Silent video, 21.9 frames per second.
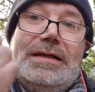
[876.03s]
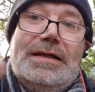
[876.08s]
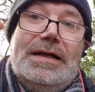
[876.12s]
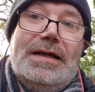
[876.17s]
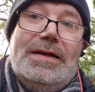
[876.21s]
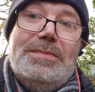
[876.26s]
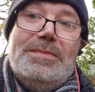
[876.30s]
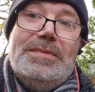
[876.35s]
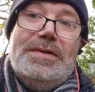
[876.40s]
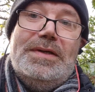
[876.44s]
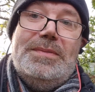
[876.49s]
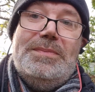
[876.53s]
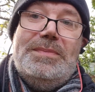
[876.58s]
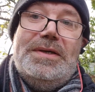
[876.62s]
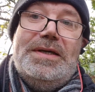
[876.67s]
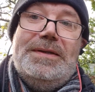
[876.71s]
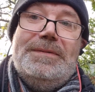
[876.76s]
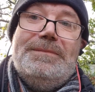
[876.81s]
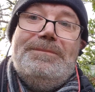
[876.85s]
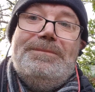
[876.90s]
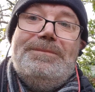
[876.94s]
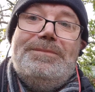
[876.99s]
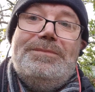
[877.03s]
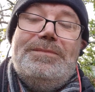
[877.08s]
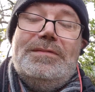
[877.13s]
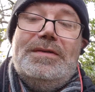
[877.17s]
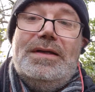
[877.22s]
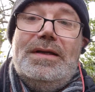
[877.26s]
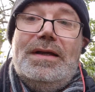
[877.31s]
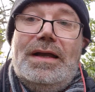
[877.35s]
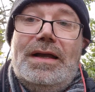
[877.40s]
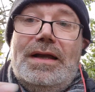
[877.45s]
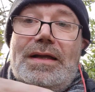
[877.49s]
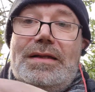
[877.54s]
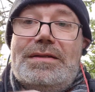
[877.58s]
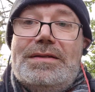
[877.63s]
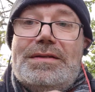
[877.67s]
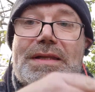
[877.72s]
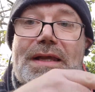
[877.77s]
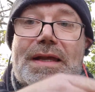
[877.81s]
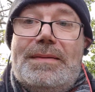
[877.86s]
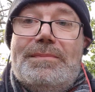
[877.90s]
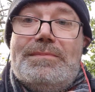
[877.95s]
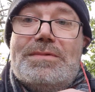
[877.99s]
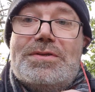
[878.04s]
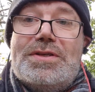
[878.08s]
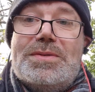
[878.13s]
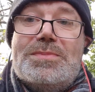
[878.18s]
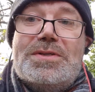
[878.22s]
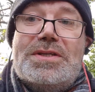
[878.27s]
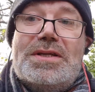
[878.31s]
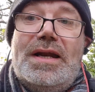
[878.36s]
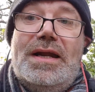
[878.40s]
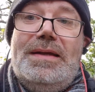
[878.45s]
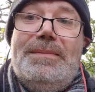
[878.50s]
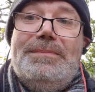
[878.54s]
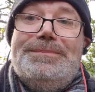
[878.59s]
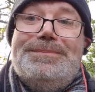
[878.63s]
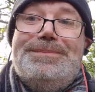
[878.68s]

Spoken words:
it may be, and subscribe.